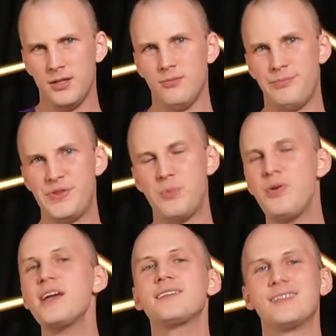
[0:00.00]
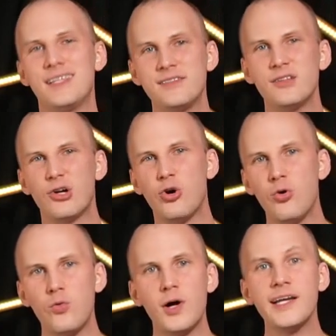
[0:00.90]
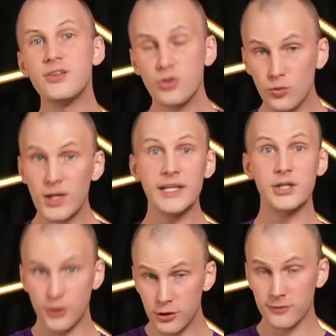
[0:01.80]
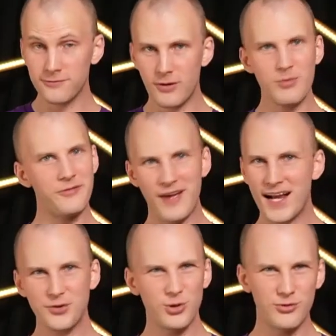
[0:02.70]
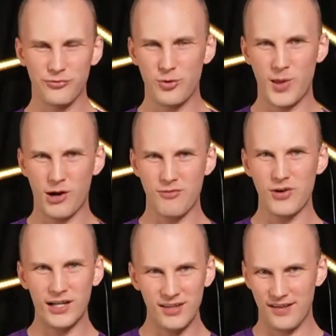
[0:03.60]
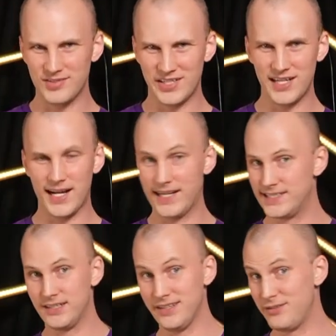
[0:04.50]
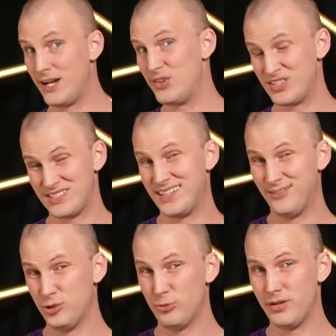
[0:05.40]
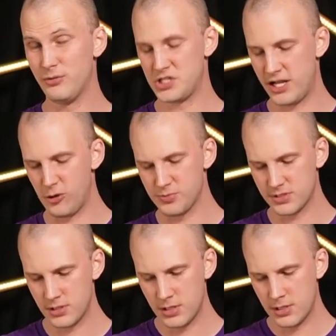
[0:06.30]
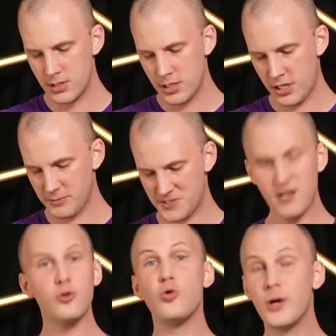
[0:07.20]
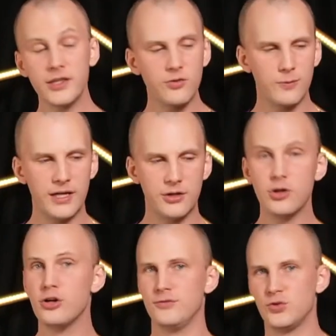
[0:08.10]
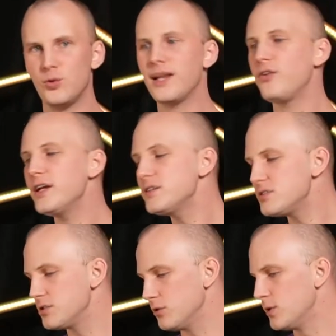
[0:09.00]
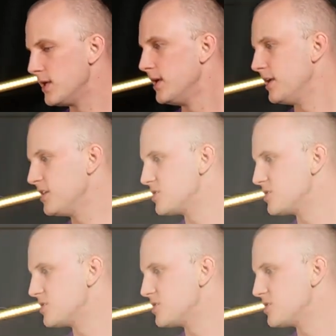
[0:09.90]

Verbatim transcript: but the PEX isn't quite the right curve from the factory or from however I left it, and I did leave it out in the sun a little bit, which helps. Um, it's not quite the right curve. So what I like to do is